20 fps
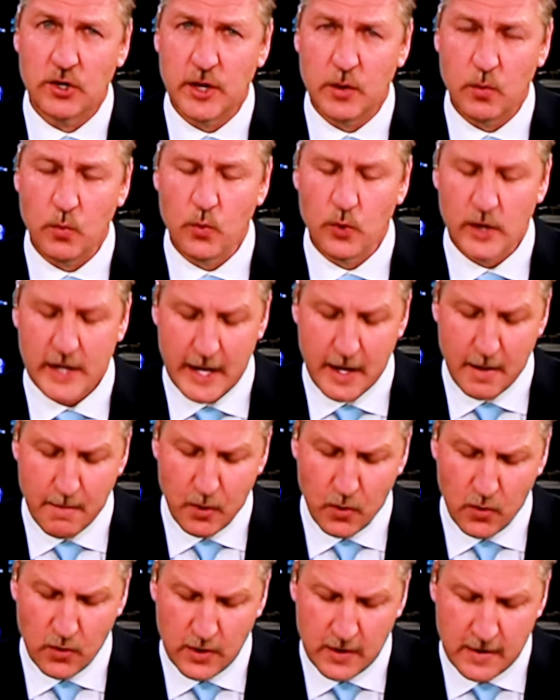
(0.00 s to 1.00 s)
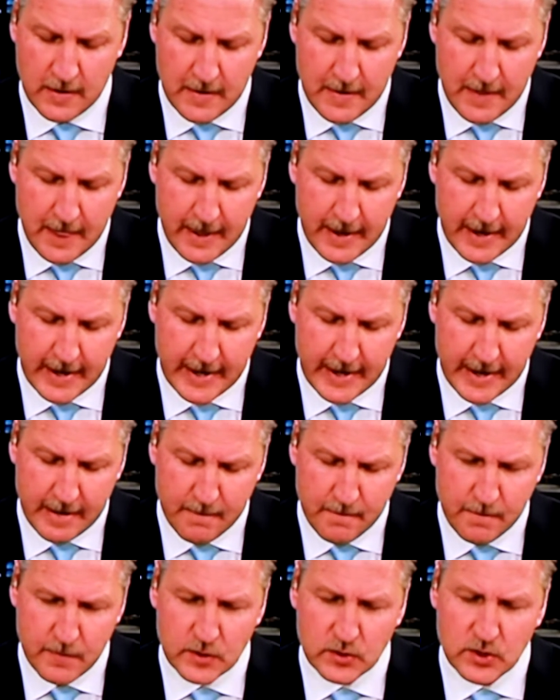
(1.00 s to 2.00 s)
that will come on.
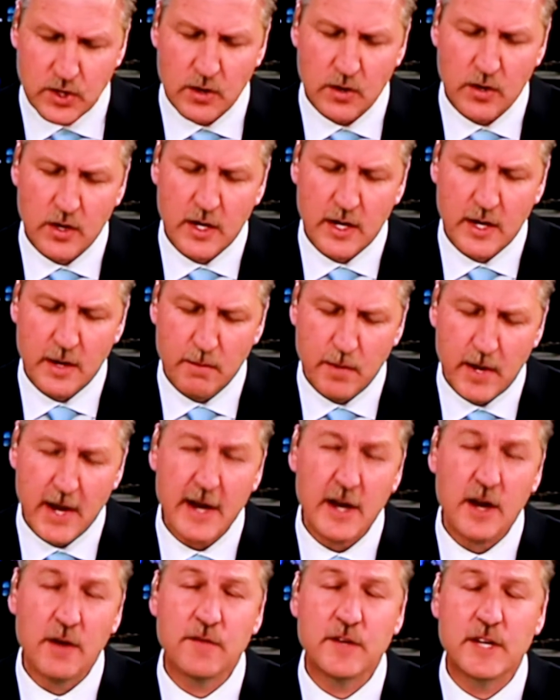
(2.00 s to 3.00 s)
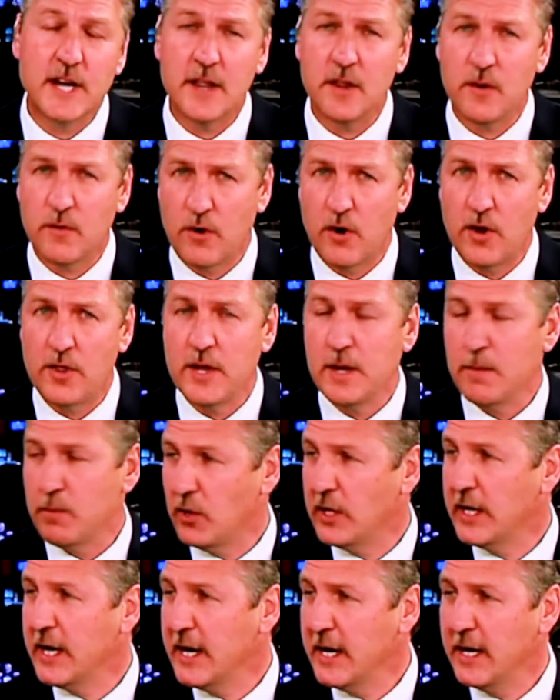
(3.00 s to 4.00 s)
And you've done the right thing
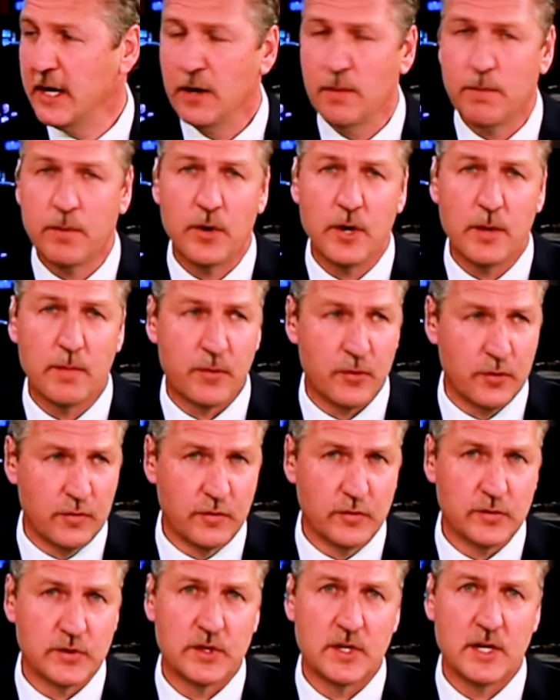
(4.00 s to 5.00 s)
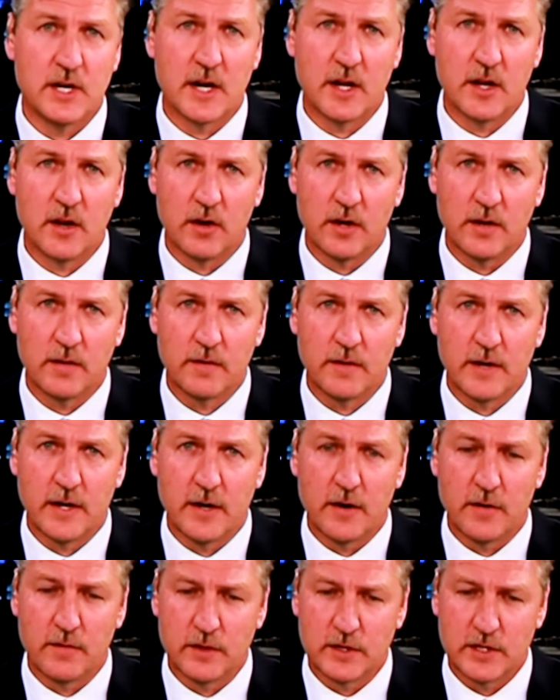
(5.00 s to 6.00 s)
by getting your pre-approvals, and
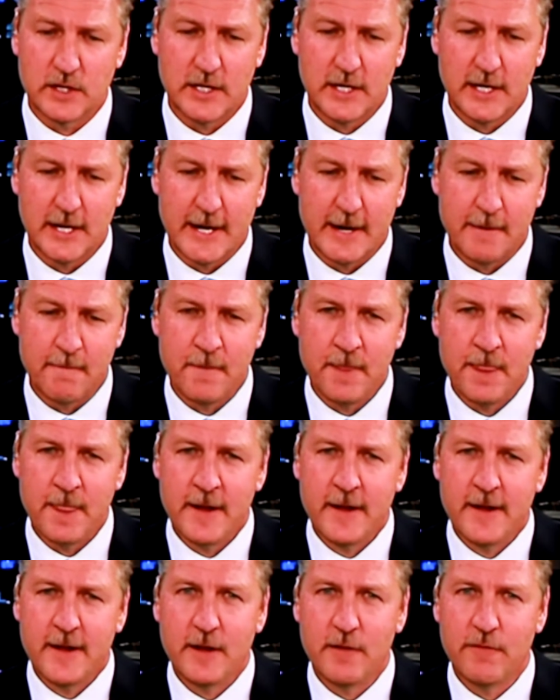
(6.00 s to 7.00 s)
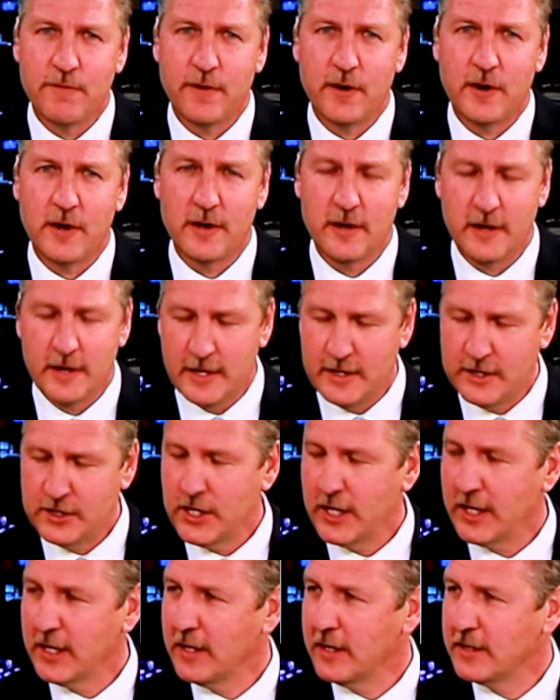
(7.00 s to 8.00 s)
obviously you followed the
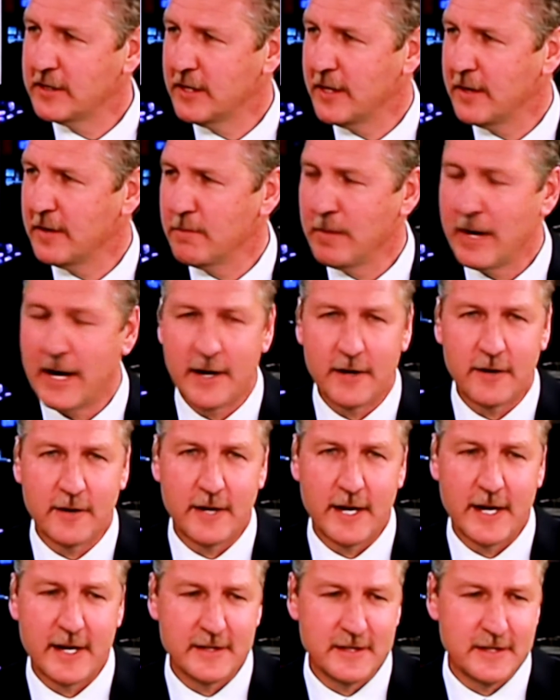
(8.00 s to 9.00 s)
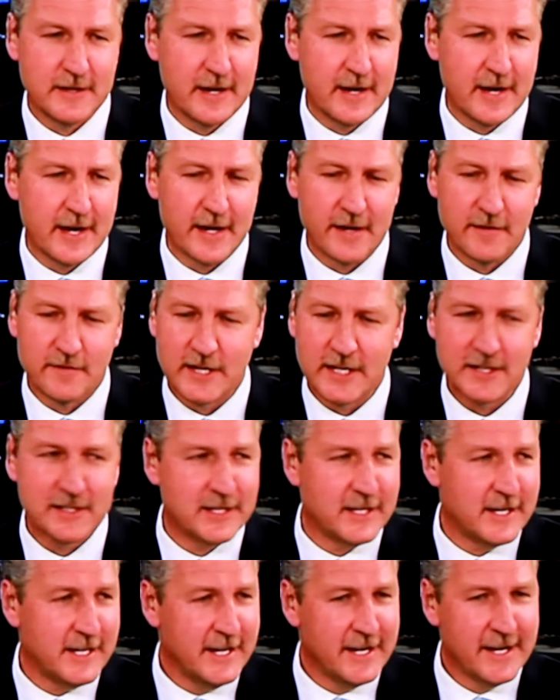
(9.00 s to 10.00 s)
checklist that Margaret has out of
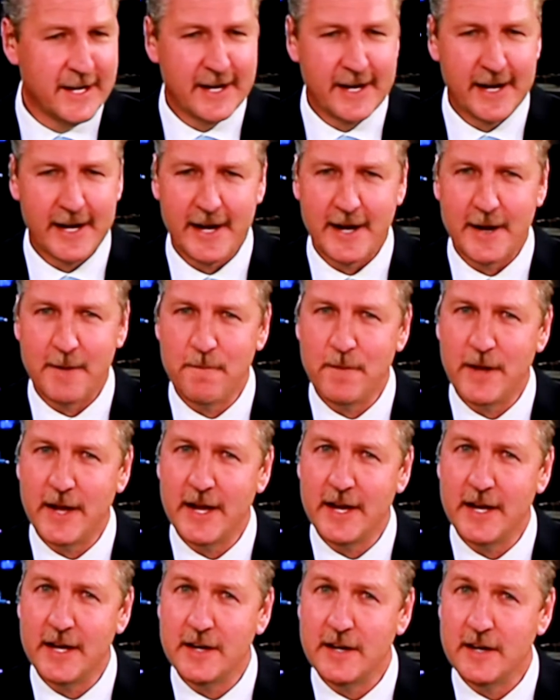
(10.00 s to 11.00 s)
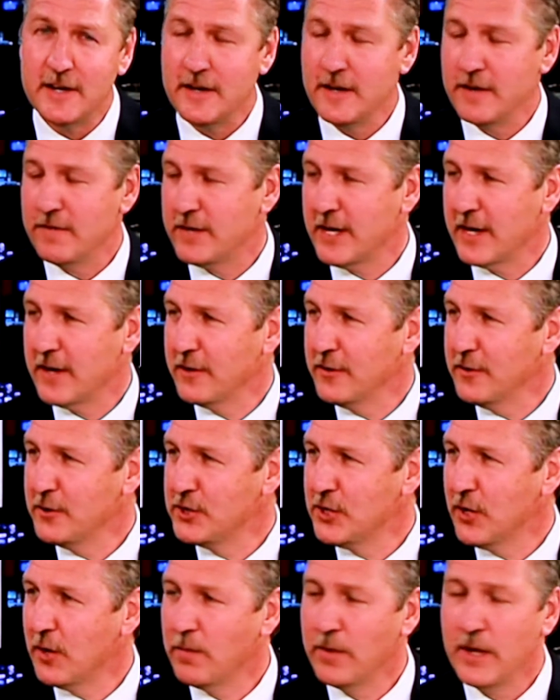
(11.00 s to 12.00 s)
Destiny, and you've done a good
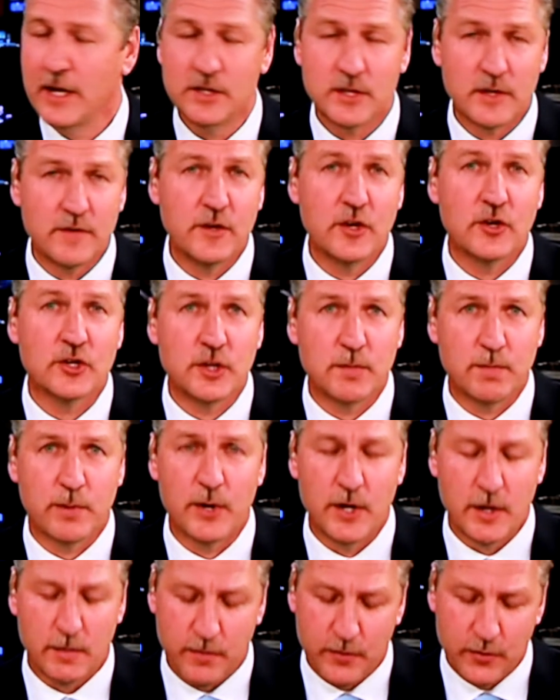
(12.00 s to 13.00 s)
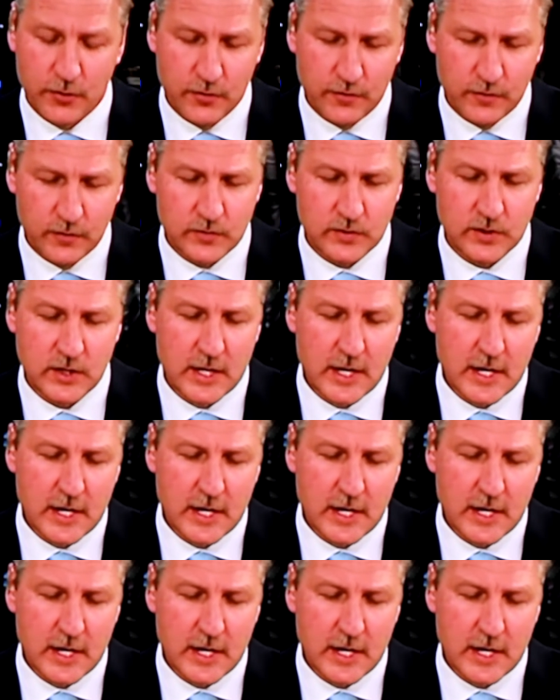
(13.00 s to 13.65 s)
job there. So you've got your pre-approvals,